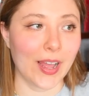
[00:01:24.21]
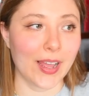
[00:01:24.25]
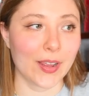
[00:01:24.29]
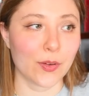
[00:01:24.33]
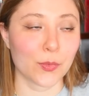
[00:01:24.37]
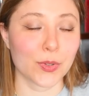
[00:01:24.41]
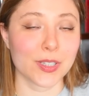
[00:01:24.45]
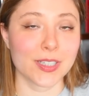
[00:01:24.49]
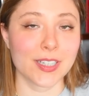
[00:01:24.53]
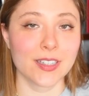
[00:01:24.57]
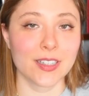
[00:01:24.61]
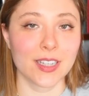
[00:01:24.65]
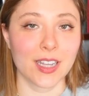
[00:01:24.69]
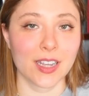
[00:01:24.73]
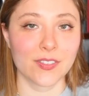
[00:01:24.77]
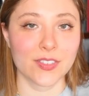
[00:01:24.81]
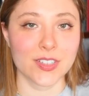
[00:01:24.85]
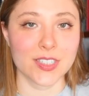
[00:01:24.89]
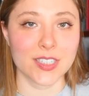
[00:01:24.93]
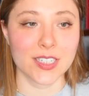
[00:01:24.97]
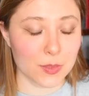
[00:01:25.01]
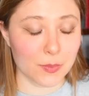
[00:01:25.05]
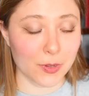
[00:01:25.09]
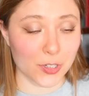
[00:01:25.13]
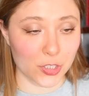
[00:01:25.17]
I really
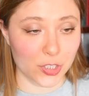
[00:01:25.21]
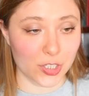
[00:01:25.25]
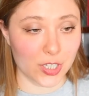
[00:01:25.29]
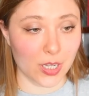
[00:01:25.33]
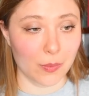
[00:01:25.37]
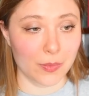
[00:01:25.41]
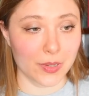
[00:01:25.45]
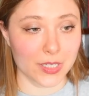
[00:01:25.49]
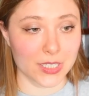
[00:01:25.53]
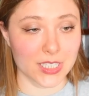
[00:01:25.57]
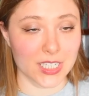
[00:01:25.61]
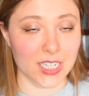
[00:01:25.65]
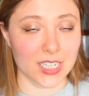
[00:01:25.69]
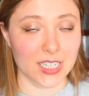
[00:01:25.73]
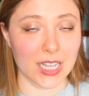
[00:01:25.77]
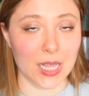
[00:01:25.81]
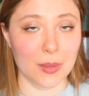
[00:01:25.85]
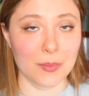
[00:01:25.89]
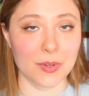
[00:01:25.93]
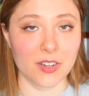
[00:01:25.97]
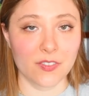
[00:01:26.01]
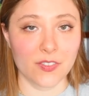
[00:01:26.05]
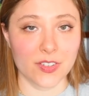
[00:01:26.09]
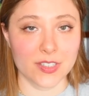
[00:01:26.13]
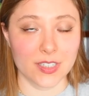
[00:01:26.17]
loved Special Topics in
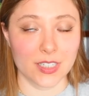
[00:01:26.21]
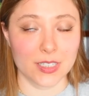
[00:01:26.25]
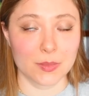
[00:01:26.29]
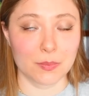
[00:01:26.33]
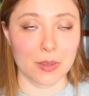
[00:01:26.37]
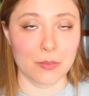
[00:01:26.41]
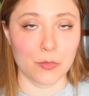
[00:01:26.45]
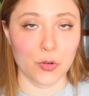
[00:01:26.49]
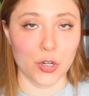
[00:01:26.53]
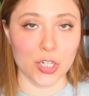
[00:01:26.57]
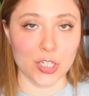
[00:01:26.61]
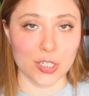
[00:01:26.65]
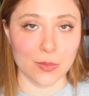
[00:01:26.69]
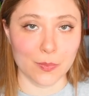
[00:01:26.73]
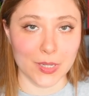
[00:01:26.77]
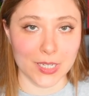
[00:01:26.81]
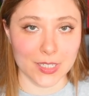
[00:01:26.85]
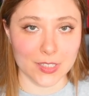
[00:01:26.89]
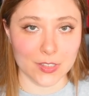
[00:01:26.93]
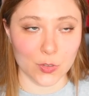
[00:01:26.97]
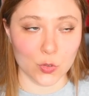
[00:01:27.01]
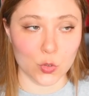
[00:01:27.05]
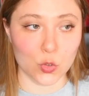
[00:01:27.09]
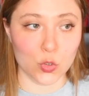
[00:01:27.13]
Calamity Physics by Marisha Pessl.